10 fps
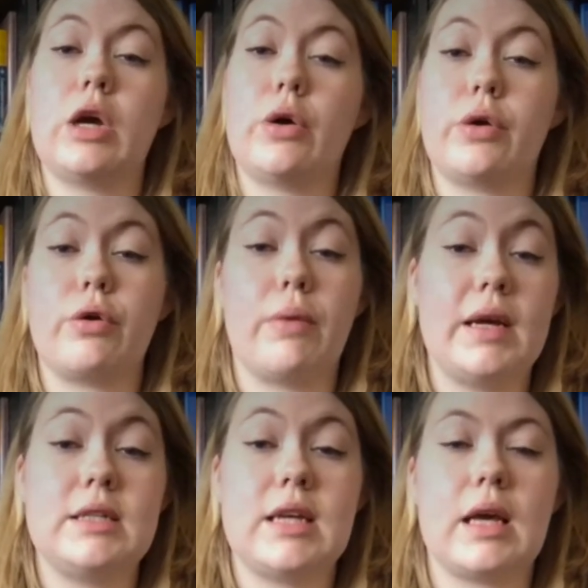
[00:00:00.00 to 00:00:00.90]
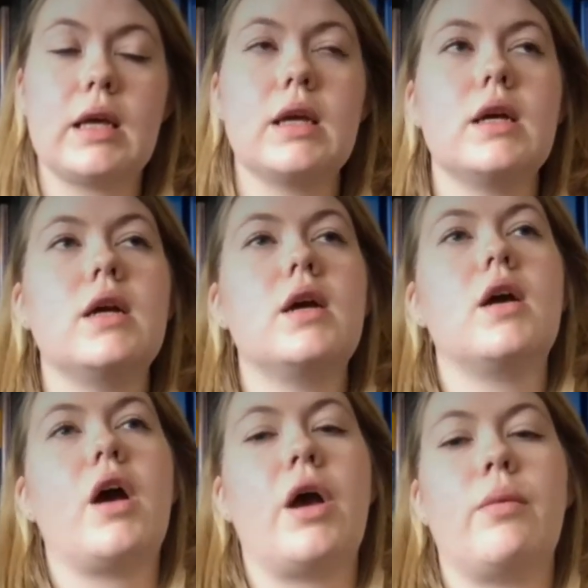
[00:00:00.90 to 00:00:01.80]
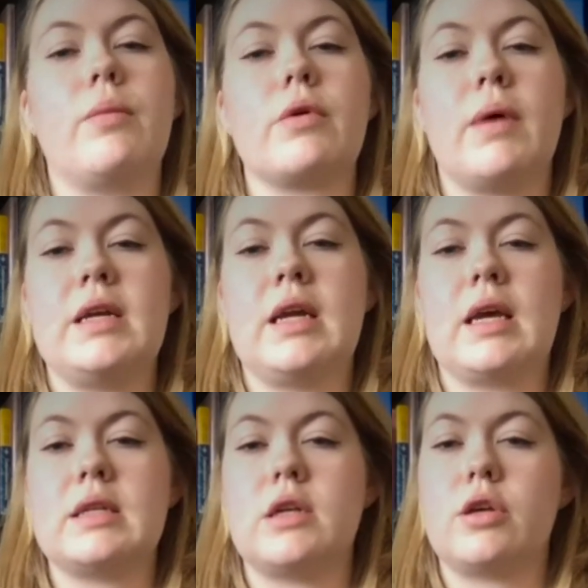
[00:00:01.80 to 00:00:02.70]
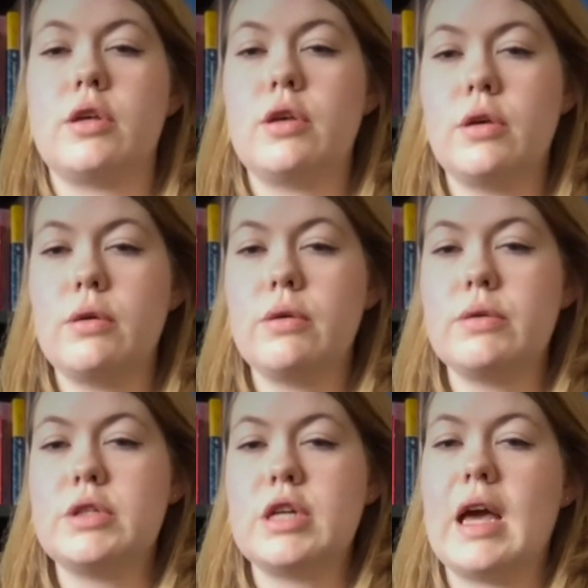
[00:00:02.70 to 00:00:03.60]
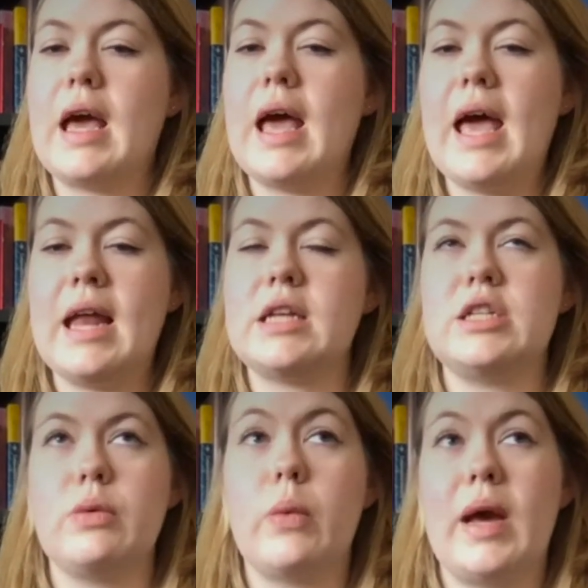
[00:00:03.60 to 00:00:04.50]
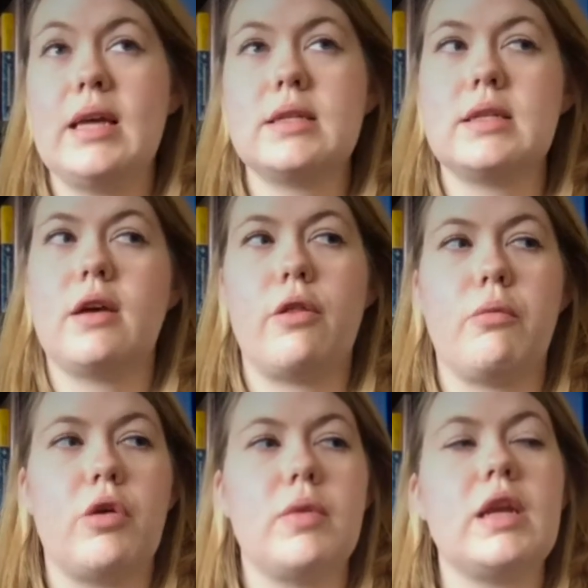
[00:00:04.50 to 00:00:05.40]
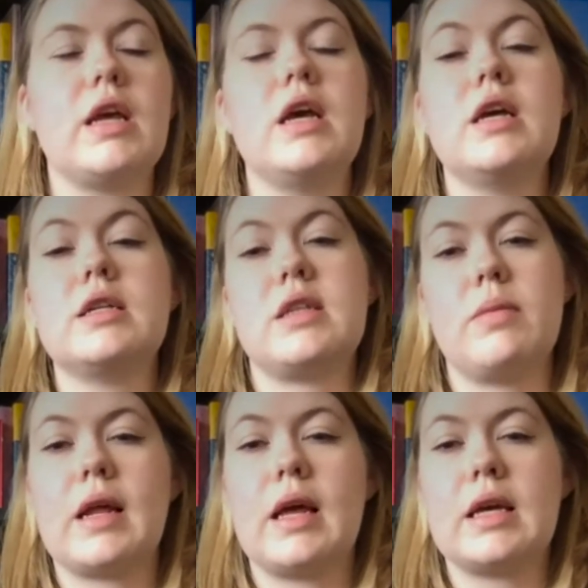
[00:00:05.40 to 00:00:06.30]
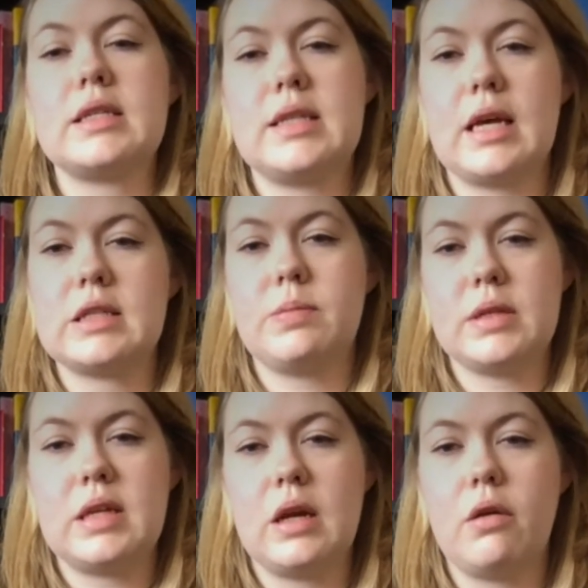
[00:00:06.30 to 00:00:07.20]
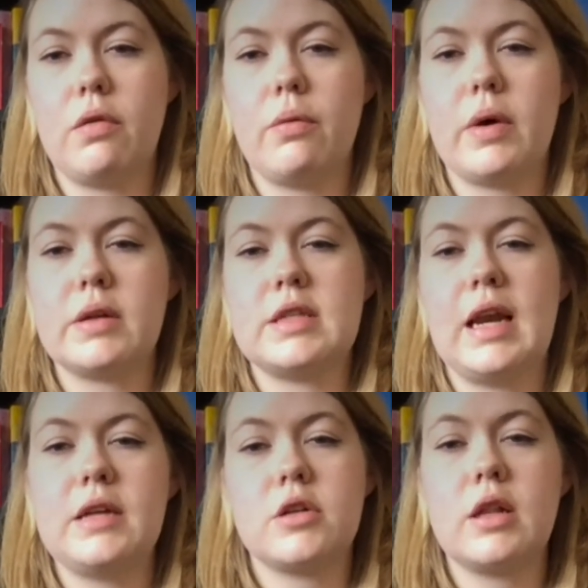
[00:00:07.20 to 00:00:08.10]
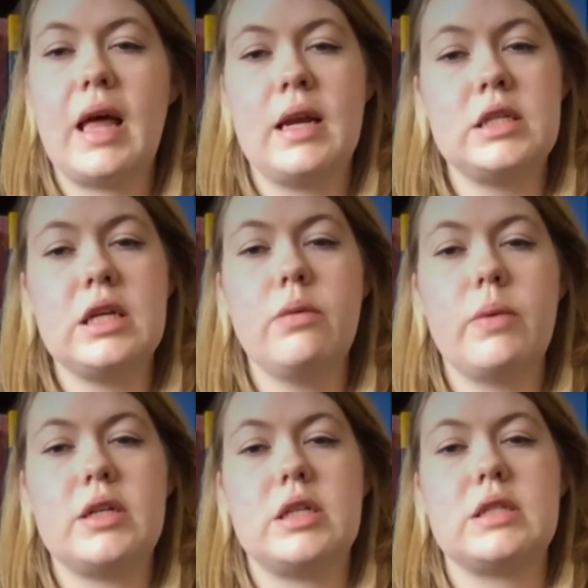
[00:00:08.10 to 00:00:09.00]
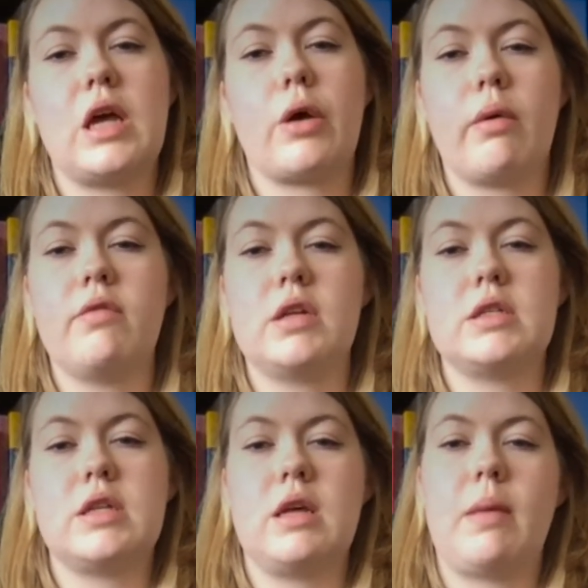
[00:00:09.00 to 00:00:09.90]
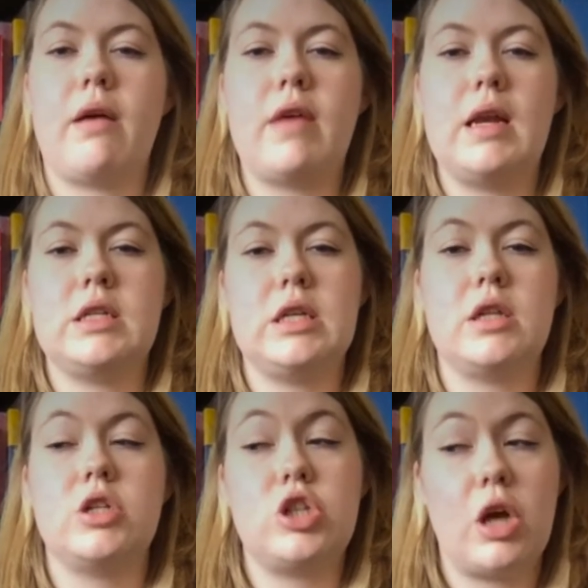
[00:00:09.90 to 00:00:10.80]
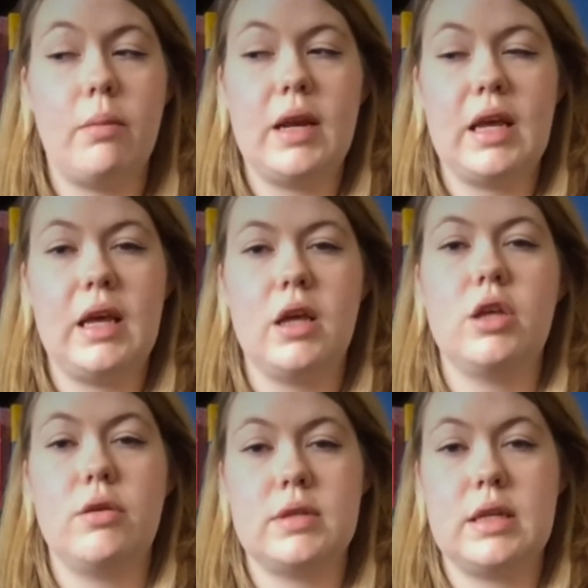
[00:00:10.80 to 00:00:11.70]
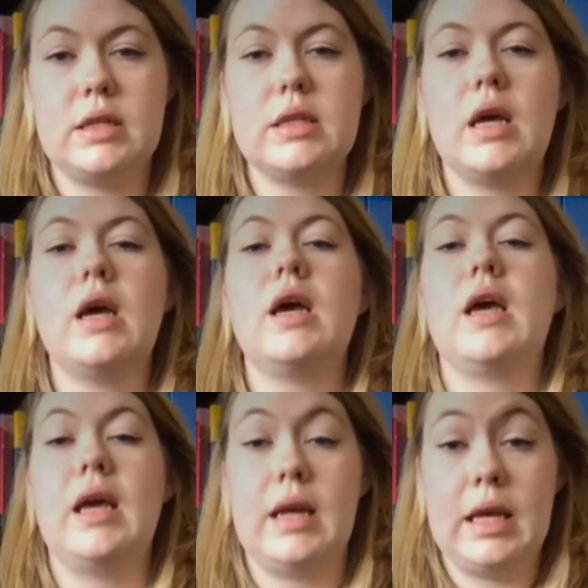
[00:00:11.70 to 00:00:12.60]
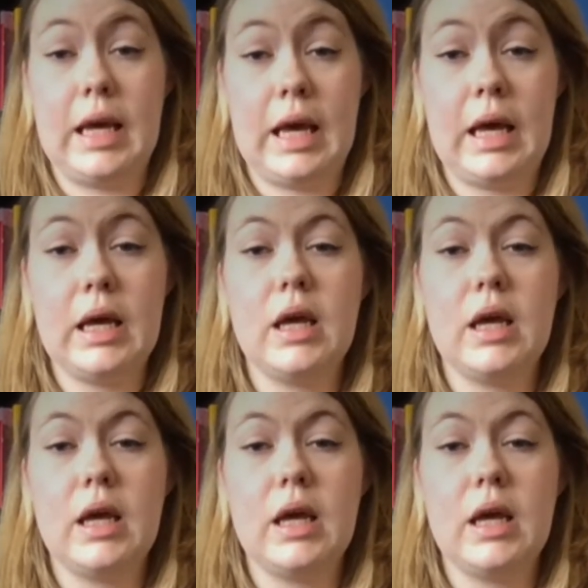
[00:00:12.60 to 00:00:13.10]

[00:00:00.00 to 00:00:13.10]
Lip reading: on grinding. Grinding is a huge energy waste at the moment. Something like 6% of the world's electrical energy, which is equivalent to the amount of energy that Germany uses in a year,